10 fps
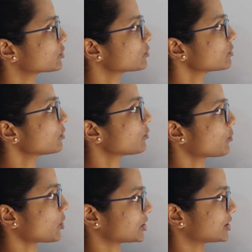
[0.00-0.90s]
to
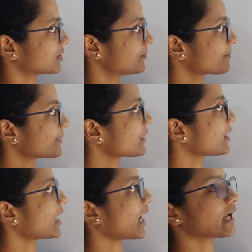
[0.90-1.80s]
water,
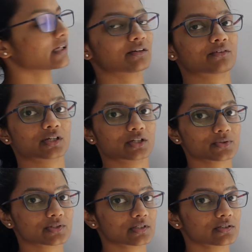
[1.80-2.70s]
and it
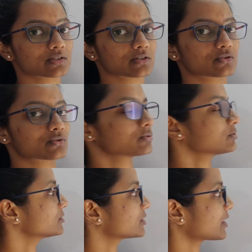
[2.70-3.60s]
reduces
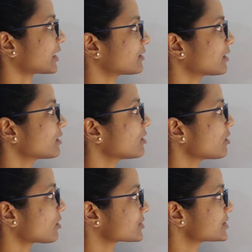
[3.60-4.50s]
to the nitric
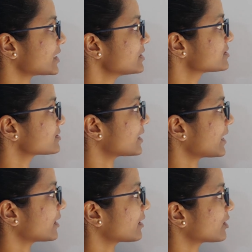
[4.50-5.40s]
oxides
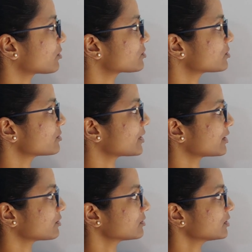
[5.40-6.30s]
like
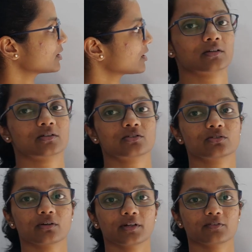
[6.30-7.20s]
NO2, NO.
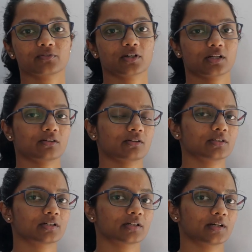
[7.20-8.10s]
So if you all are
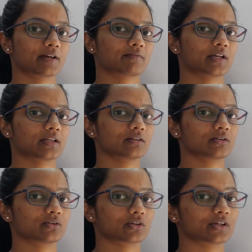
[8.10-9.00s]
not aware
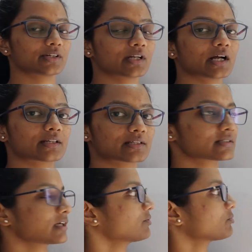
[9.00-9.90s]
or you all didn't
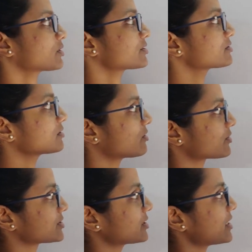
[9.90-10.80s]
understand what's a
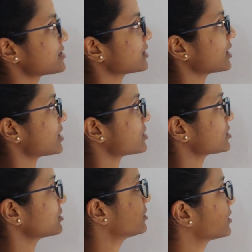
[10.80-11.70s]
oxidizing
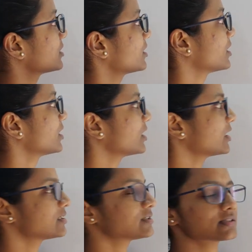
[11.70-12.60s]
agent,
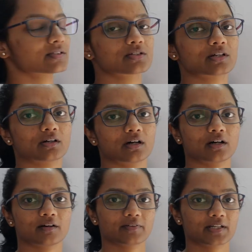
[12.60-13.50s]
it's just
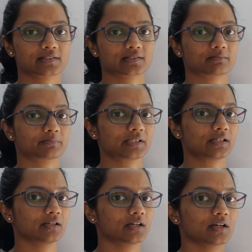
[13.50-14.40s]
very simple.